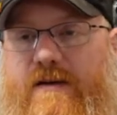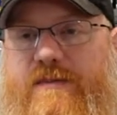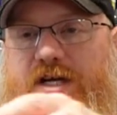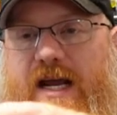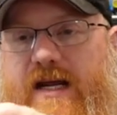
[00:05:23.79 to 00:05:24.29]

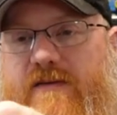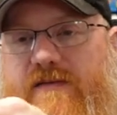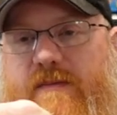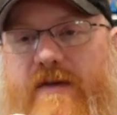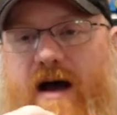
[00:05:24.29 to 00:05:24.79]
chain
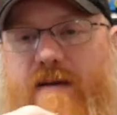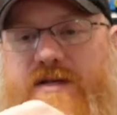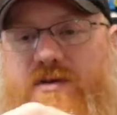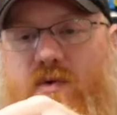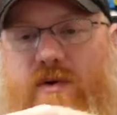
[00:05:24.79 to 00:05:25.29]
from the hobby
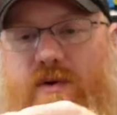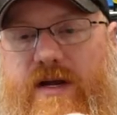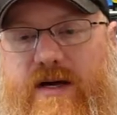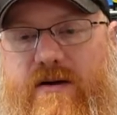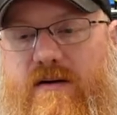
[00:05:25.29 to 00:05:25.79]
store on
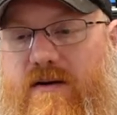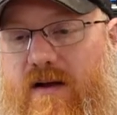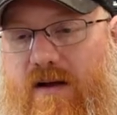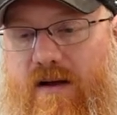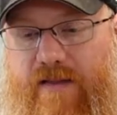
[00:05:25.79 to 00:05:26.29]
here
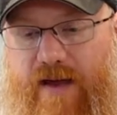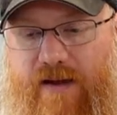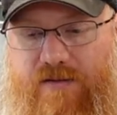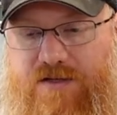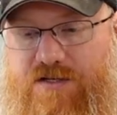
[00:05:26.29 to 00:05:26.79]

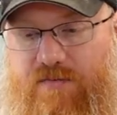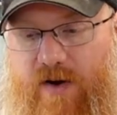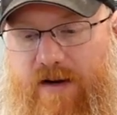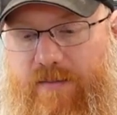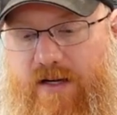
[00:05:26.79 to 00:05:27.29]
that was just
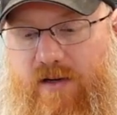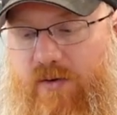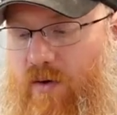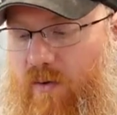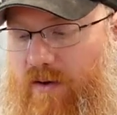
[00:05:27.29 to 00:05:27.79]
randomly
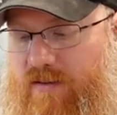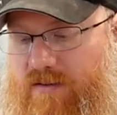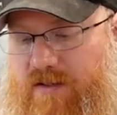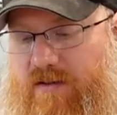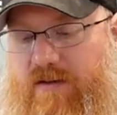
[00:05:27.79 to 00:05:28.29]
glued on
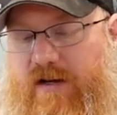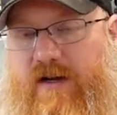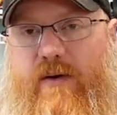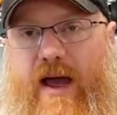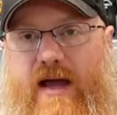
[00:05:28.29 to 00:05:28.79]
to, you
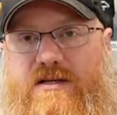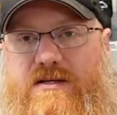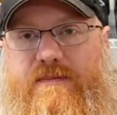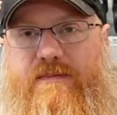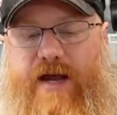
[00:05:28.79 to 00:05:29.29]
know, add
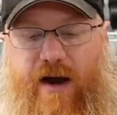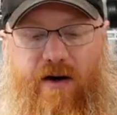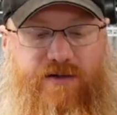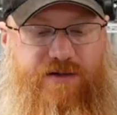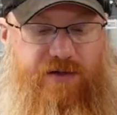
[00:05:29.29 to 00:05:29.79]
some
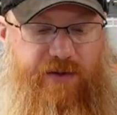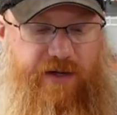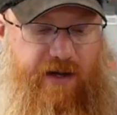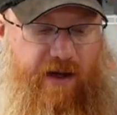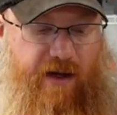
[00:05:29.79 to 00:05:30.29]
character to
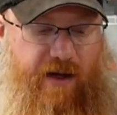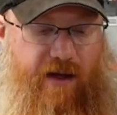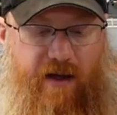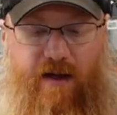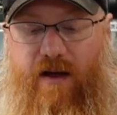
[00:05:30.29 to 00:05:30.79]
it.
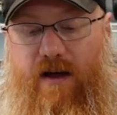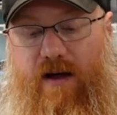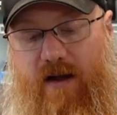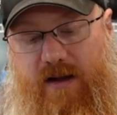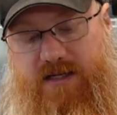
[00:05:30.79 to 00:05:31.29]

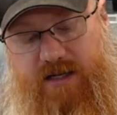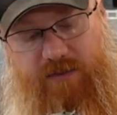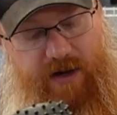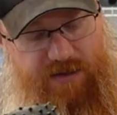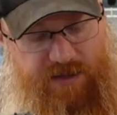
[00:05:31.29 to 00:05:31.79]
Let's see,
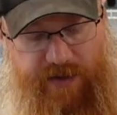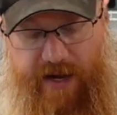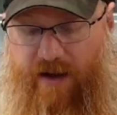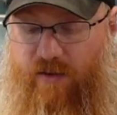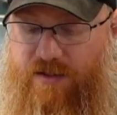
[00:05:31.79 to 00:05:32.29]
what else do we
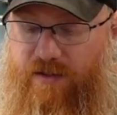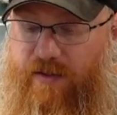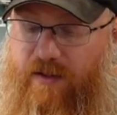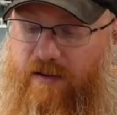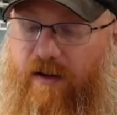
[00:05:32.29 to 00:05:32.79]
add onto
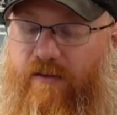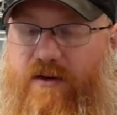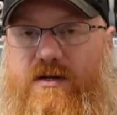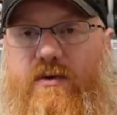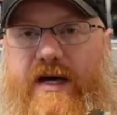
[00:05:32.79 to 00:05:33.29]
it? Oh,
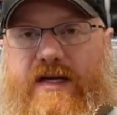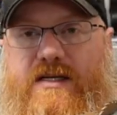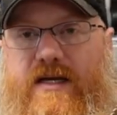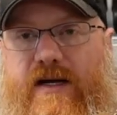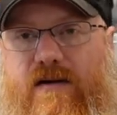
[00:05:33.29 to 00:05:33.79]
there's a little
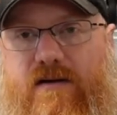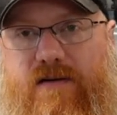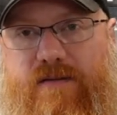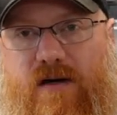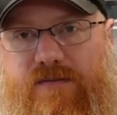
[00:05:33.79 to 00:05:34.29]
heatsink
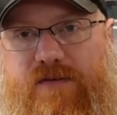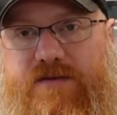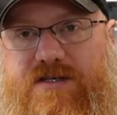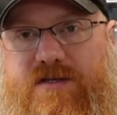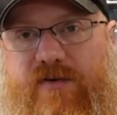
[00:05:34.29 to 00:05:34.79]
off of
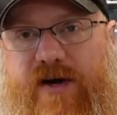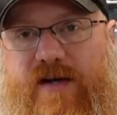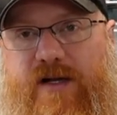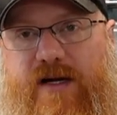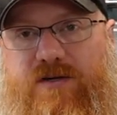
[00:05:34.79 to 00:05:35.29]
just some
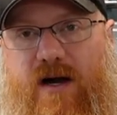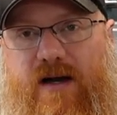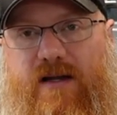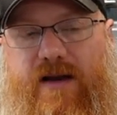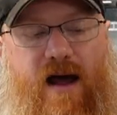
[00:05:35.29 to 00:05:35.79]
random
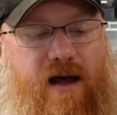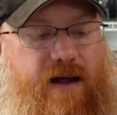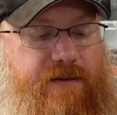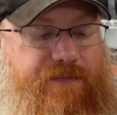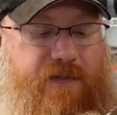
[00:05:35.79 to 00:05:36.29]
electronic that
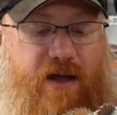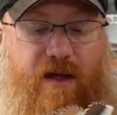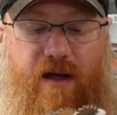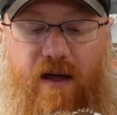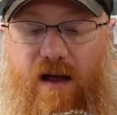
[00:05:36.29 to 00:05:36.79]
died.
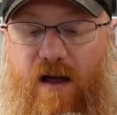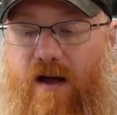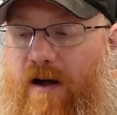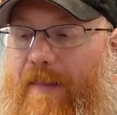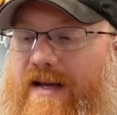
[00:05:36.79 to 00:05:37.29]
I